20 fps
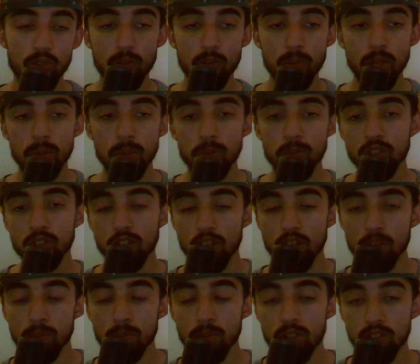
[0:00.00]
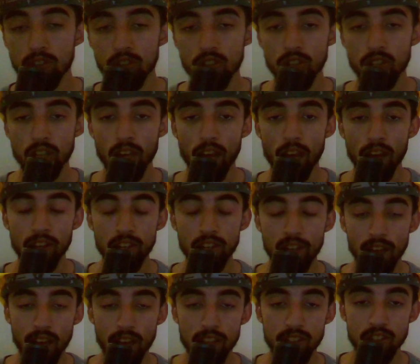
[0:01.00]
image to image,
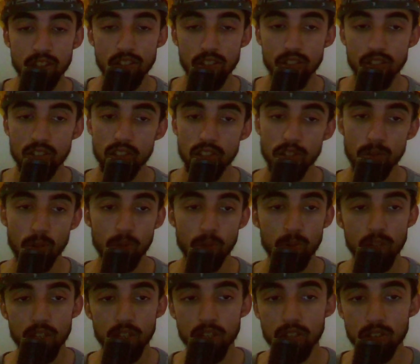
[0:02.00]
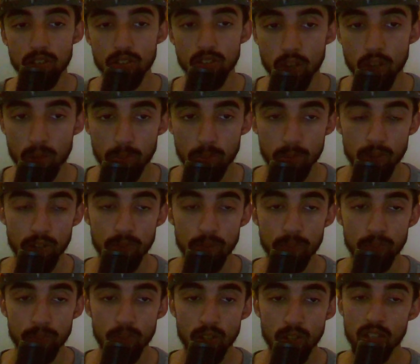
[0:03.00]
analyze it, see what we can interpret,
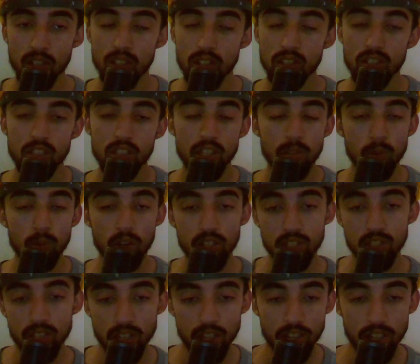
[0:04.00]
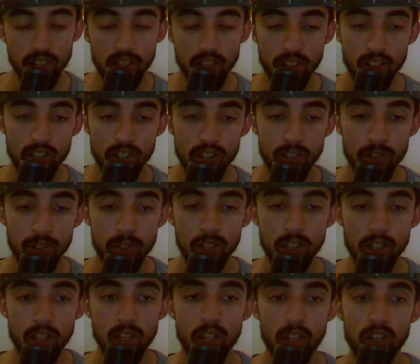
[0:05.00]
see what it's saying.
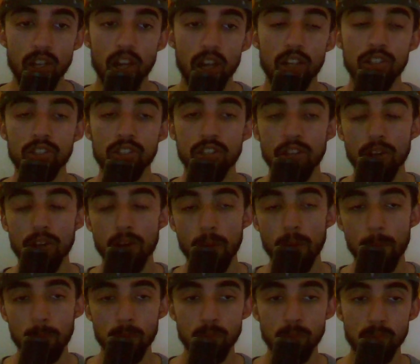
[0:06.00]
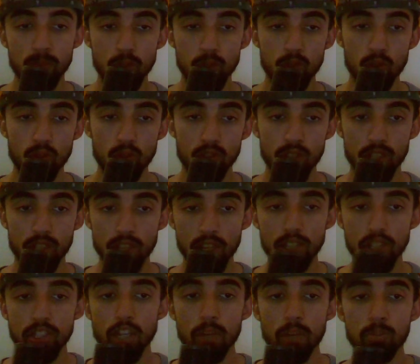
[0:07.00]
And yeah, so
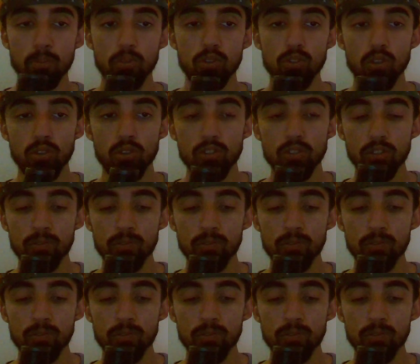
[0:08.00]
today's episode